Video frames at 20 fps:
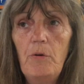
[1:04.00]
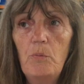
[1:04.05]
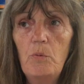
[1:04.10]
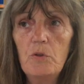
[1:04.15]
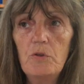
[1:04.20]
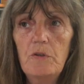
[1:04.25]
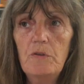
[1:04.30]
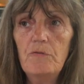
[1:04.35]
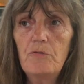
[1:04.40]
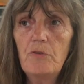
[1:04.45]
it
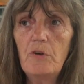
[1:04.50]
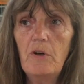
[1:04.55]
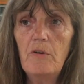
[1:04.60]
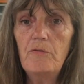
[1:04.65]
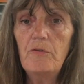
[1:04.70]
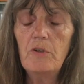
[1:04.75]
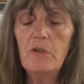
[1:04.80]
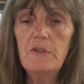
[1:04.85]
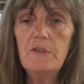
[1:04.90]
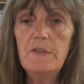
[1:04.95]
wasn't for our
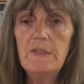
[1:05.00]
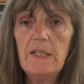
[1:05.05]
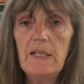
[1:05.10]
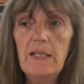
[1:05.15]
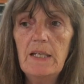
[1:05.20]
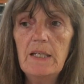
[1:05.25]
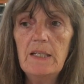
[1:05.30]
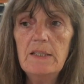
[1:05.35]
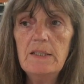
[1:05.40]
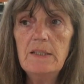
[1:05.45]

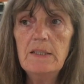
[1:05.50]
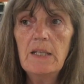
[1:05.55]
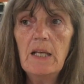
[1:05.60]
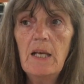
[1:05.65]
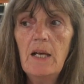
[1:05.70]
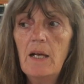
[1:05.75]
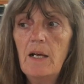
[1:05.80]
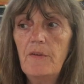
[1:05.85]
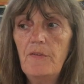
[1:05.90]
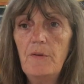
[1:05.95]
volunteers,
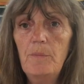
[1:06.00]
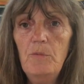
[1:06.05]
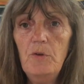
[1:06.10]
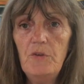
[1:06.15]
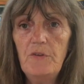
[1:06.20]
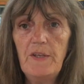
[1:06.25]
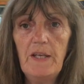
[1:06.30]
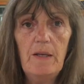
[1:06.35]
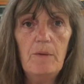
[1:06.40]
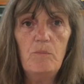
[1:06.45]
the
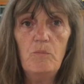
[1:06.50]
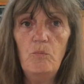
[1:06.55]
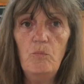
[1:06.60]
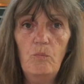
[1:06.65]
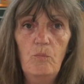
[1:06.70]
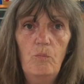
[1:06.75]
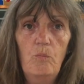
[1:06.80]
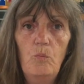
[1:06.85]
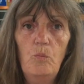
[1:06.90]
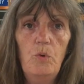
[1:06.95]
museum
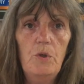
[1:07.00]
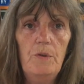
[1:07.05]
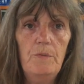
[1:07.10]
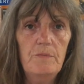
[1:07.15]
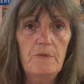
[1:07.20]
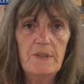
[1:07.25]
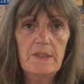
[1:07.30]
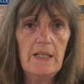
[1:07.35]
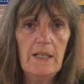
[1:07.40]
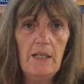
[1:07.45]

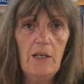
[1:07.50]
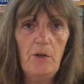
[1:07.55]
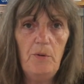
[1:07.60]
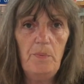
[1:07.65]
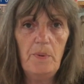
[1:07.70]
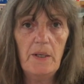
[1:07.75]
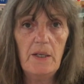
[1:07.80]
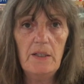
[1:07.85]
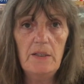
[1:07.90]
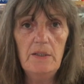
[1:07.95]
wouldn't stay
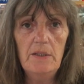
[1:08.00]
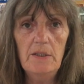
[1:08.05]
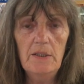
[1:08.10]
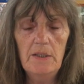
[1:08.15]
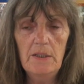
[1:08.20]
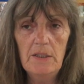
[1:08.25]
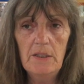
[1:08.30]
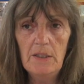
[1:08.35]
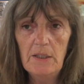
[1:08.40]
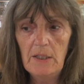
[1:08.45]
open.
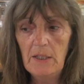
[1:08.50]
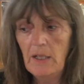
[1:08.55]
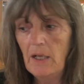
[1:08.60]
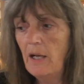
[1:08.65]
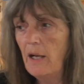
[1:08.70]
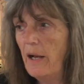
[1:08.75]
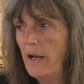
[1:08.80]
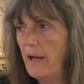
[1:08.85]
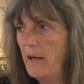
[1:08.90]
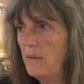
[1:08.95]

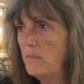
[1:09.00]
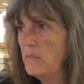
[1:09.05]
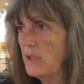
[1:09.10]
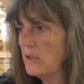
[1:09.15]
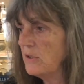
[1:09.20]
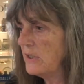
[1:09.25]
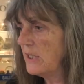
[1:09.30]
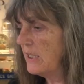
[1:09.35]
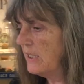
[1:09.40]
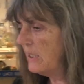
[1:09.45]

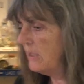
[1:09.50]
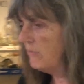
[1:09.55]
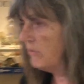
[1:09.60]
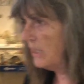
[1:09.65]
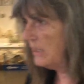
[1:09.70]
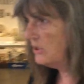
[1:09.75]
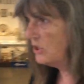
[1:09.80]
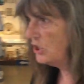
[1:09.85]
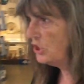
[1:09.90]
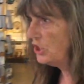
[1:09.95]
I'll take you
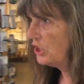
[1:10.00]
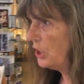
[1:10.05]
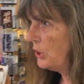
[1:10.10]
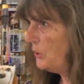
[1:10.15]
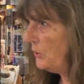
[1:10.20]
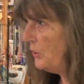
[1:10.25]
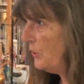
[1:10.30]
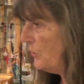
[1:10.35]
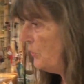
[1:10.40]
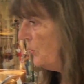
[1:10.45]
around and show
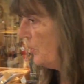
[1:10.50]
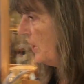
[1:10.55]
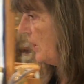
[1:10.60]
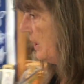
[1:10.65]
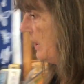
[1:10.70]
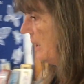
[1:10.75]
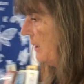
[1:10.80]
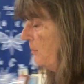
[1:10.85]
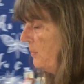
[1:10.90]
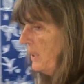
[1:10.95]
you a
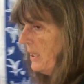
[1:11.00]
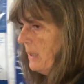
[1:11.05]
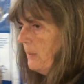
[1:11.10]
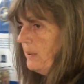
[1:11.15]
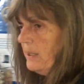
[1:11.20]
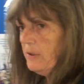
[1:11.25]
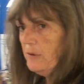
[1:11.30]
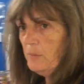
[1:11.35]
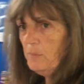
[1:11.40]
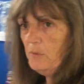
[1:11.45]
little bit
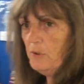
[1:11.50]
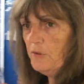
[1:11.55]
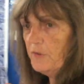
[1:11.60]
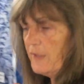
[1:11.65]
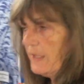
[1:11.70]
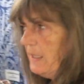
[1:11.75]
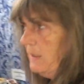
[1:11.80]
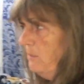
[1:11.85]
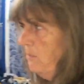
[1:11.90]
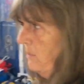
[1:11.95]
about the
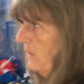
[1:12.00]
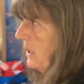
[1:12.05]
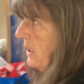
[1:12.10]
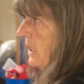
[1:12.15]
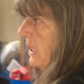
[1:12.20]
museum.